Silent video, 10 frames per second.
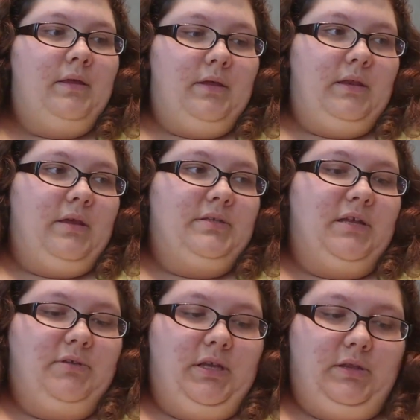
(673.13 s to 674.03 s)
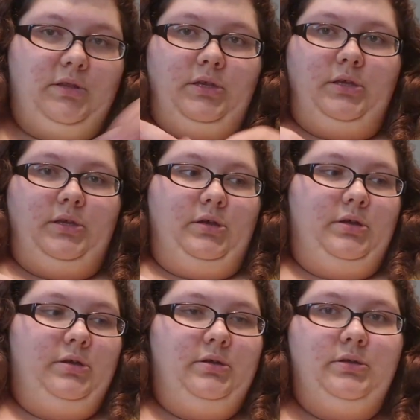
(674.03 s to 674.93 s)
And now it's time to get the
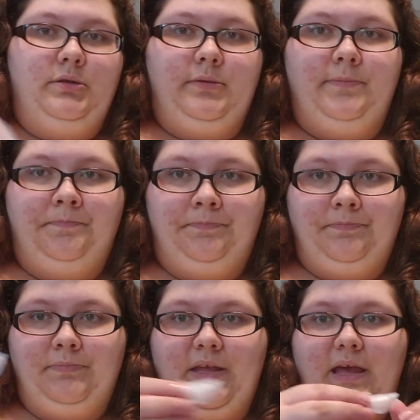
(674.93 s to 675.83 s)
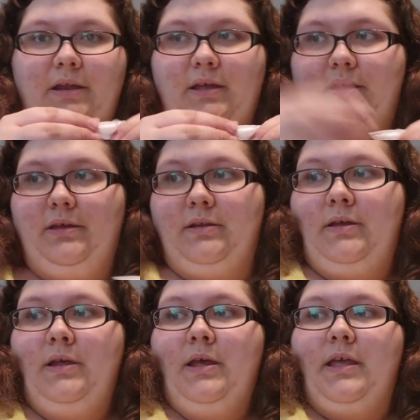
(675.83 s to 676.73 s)
thing out again.
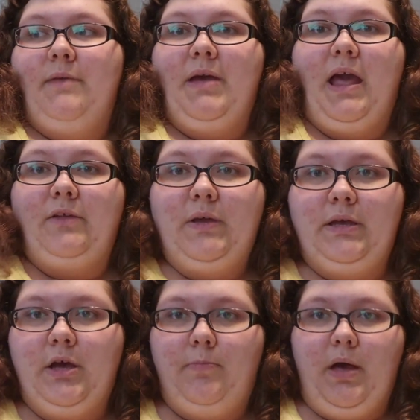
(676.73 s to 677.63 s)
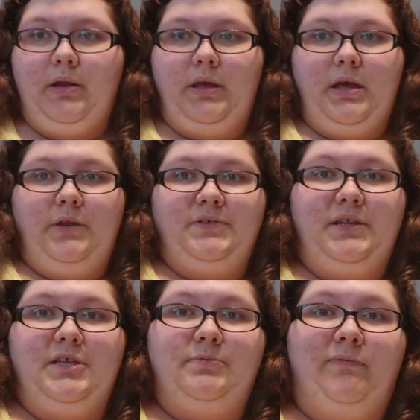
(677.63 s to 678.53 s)
Get my Halloween cup out again. You've
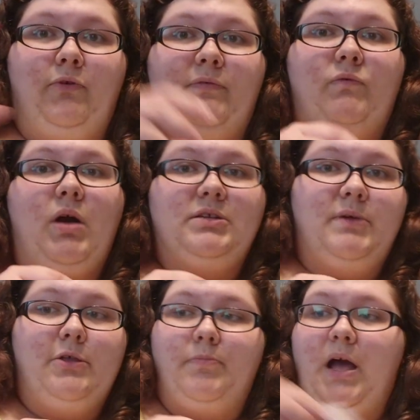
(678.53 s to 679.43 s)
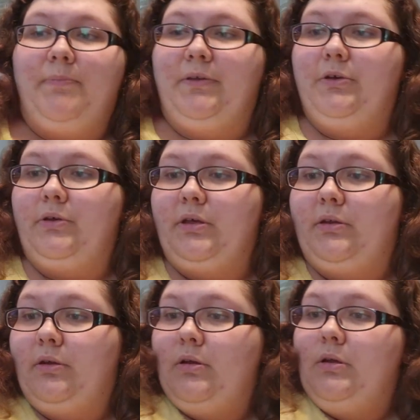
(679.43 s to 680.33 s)
seen this before if you watch my other Popin
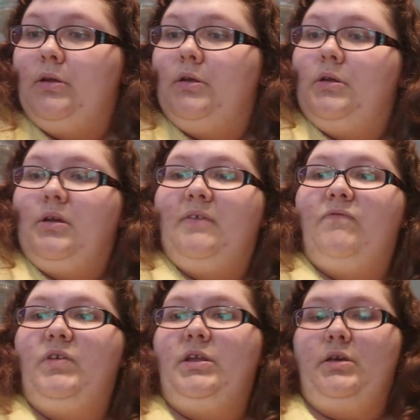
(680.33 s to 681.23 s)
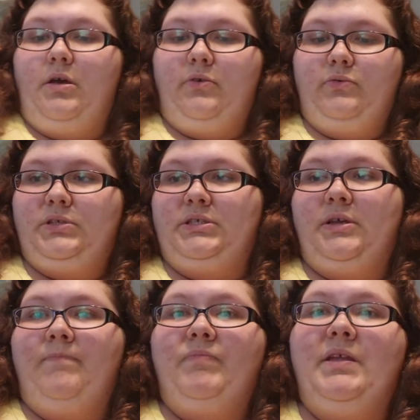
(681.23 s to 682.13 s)
Cookin videos.
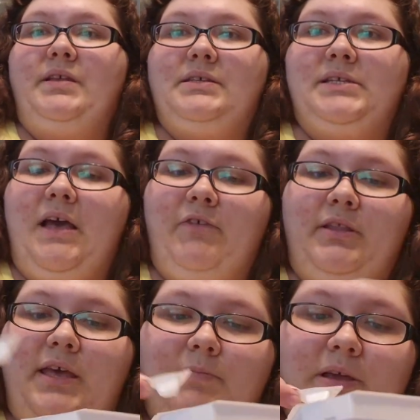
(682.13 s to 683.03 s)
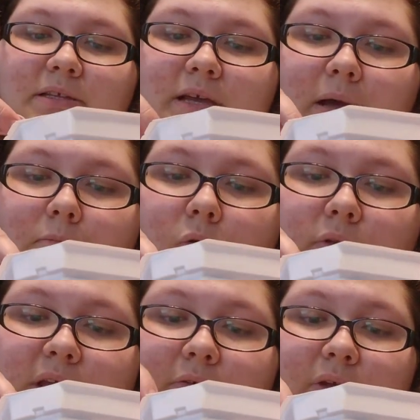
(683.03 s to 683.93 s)
It doesn't have a lid because it got
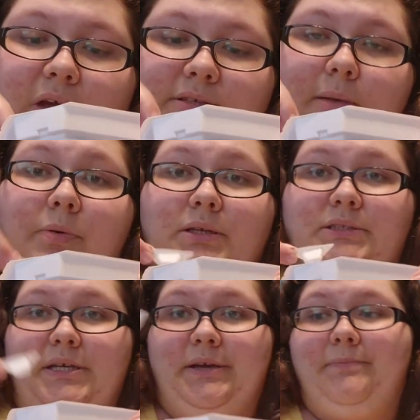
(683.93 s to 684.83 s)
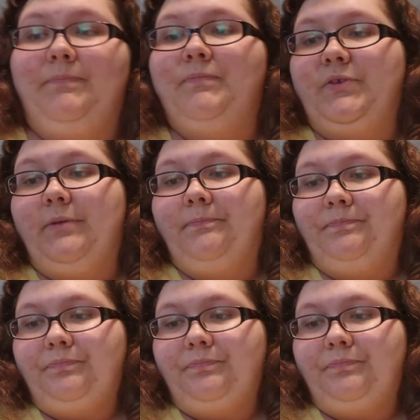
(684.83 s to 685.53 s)
moldy when I was at Ball State. So